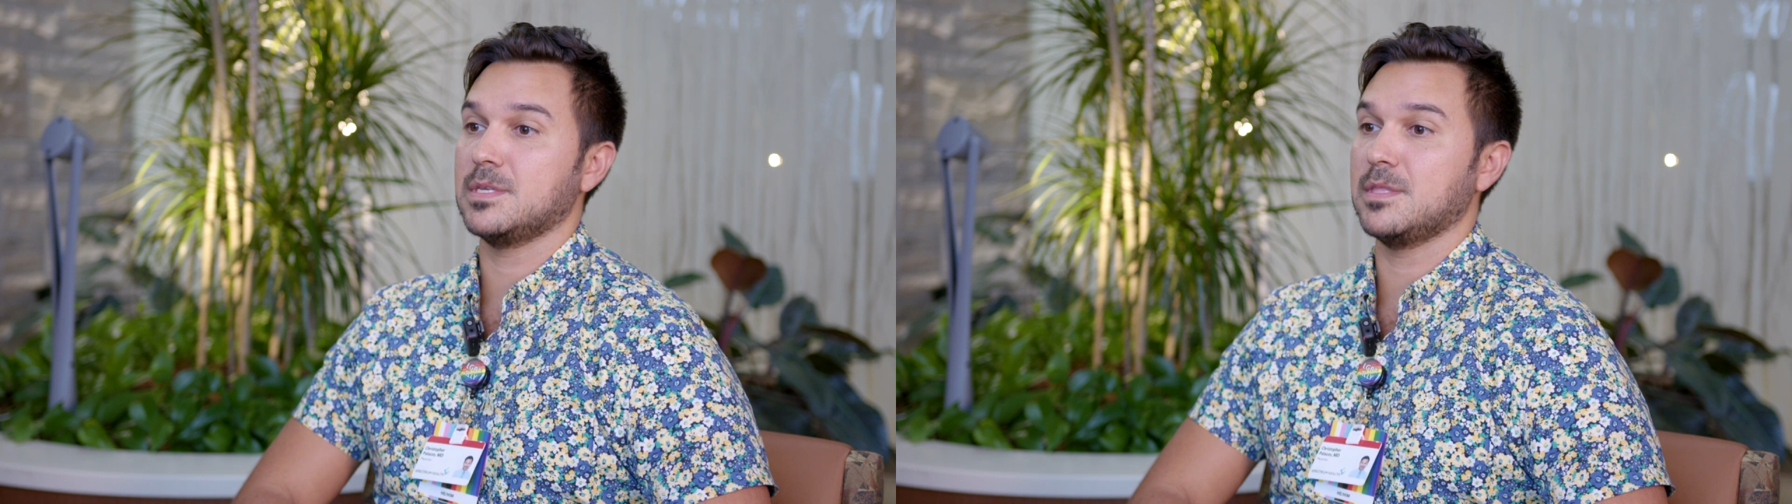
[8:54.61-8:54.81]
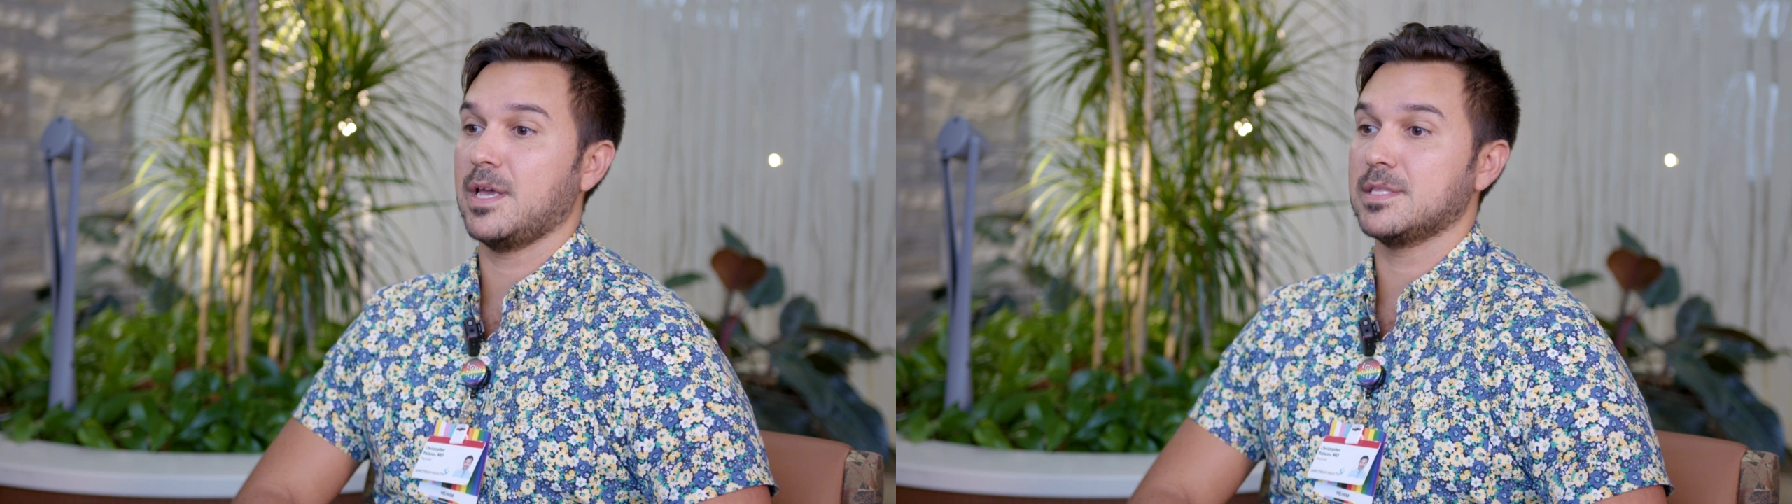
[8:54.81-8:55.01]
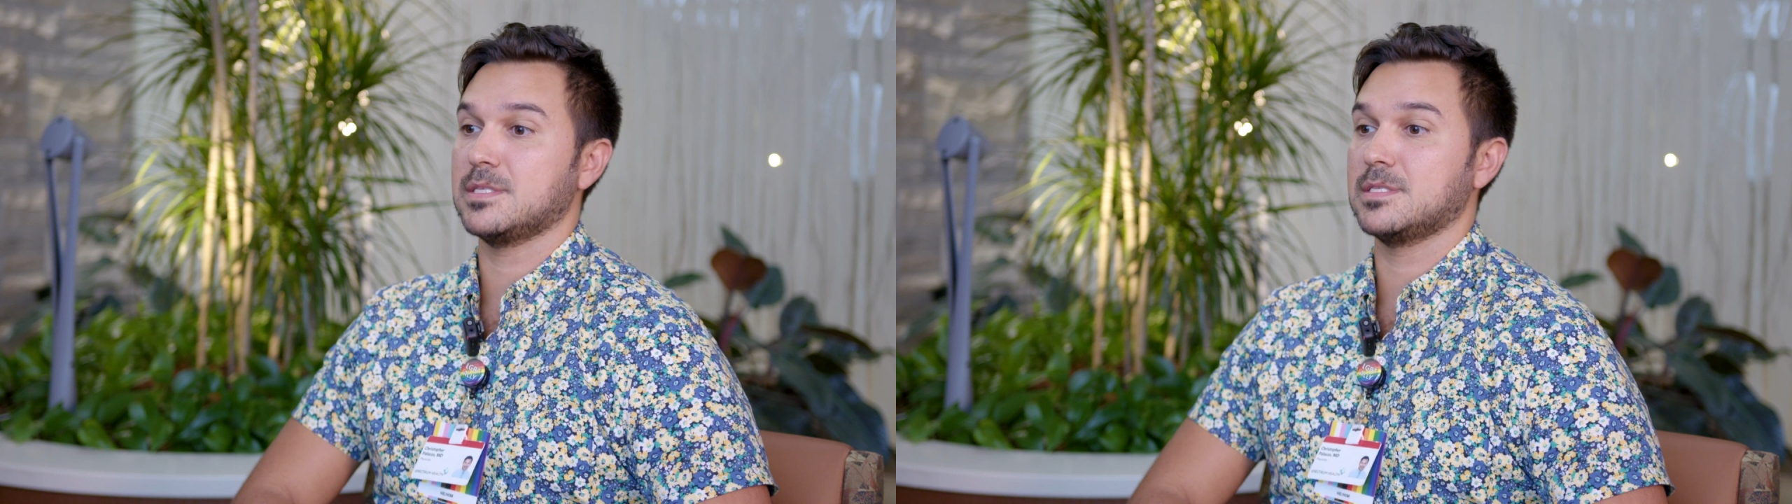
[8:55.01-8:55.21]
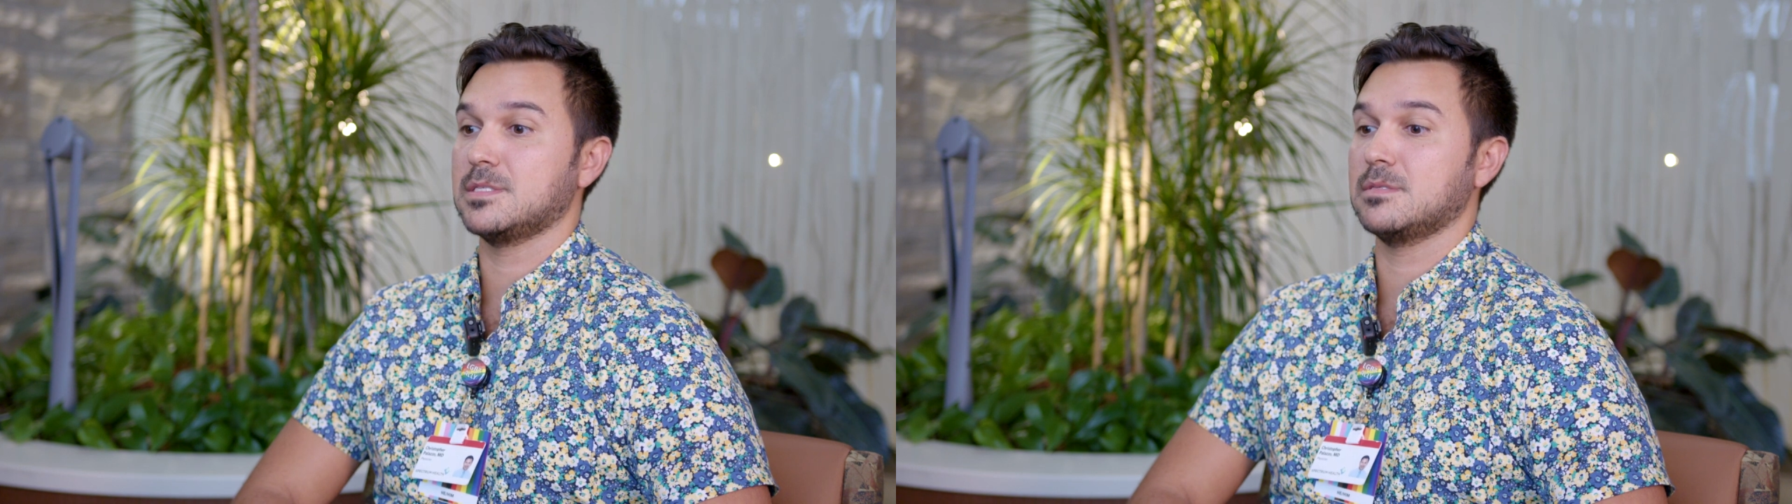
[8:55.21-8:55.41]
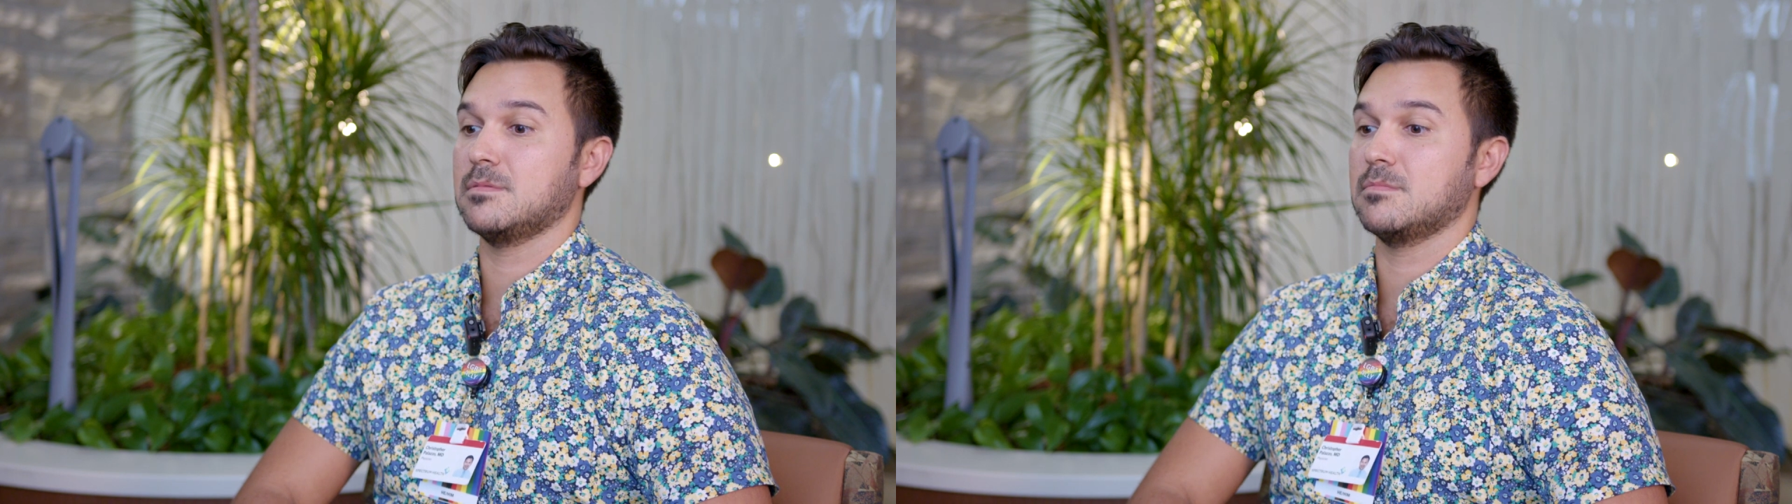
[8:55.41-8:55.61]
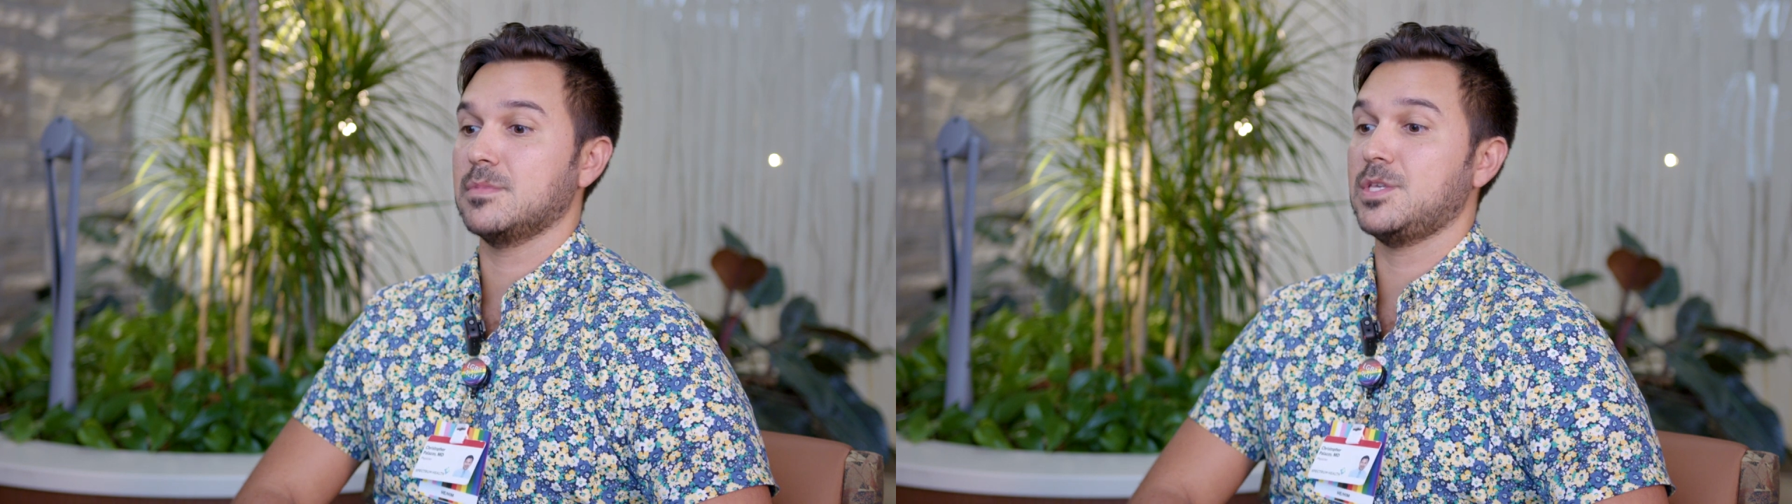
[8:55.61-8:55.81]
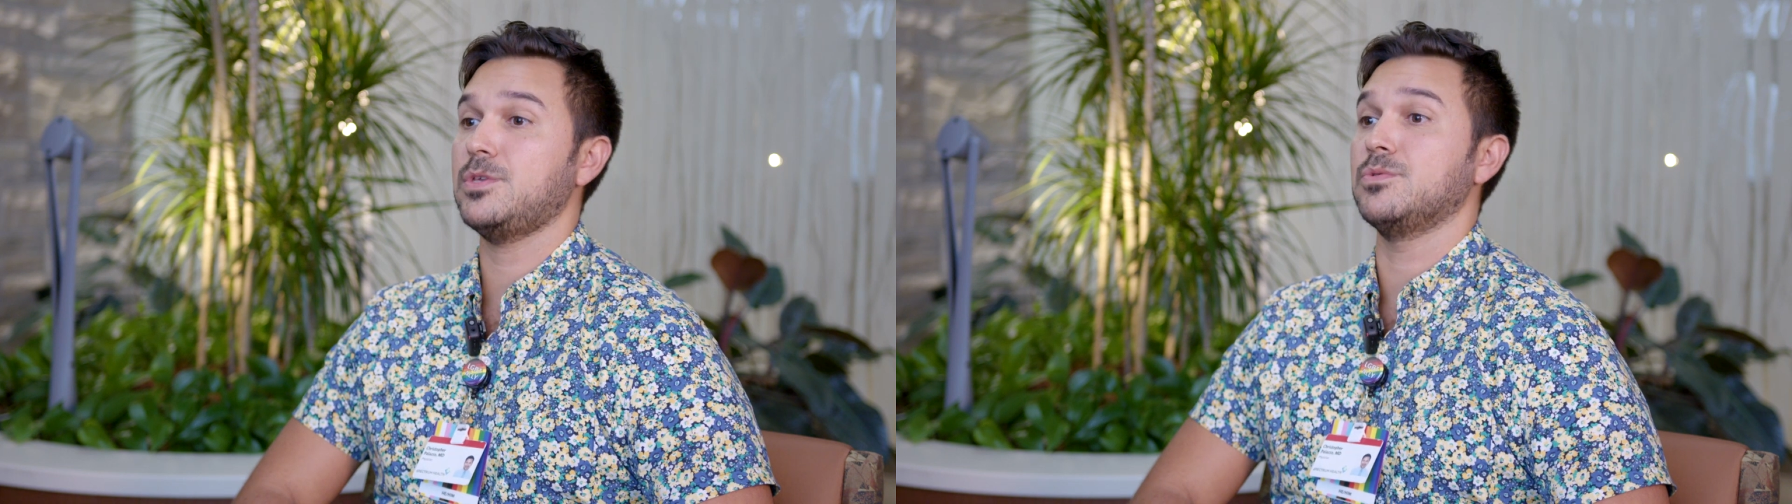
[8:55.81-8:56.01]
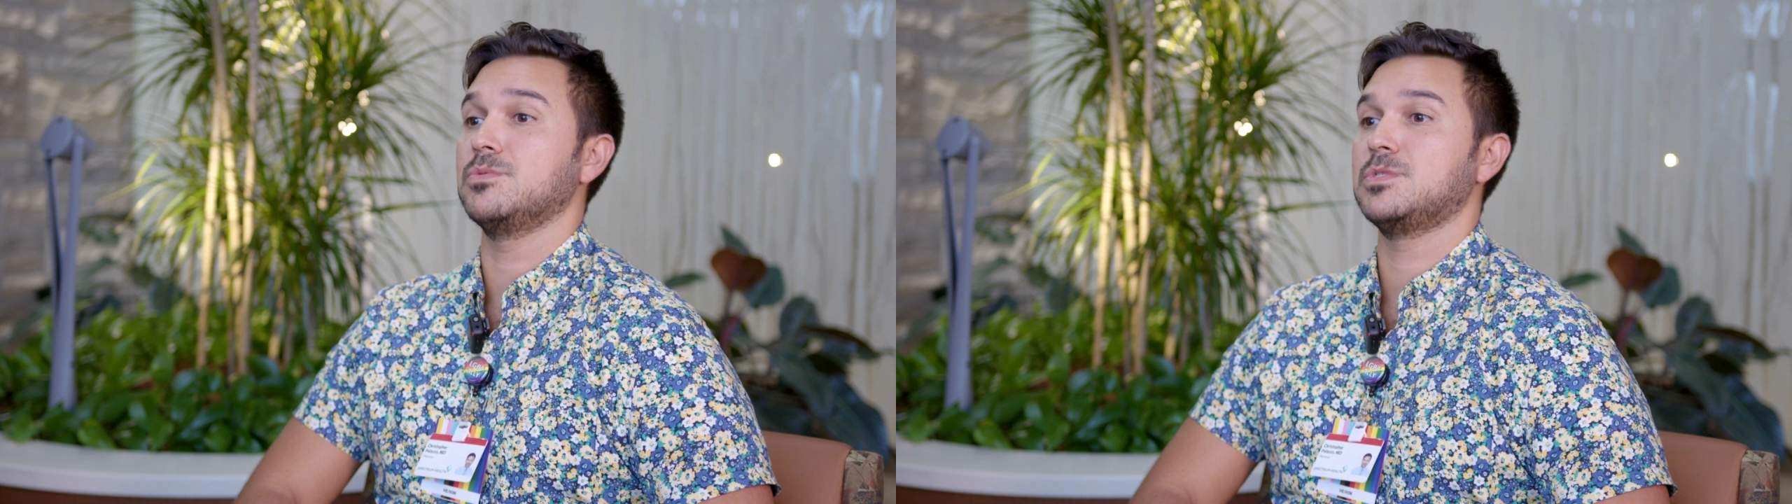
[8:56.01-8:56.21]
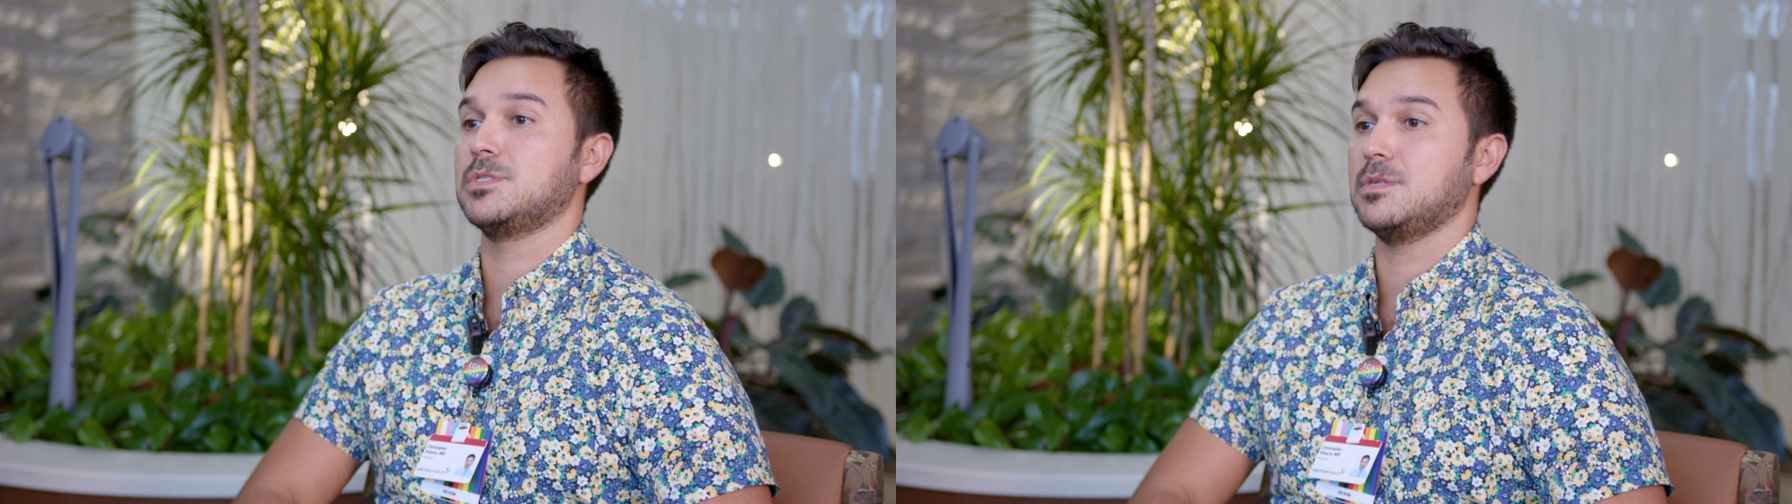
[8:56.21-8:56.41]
and that's huge,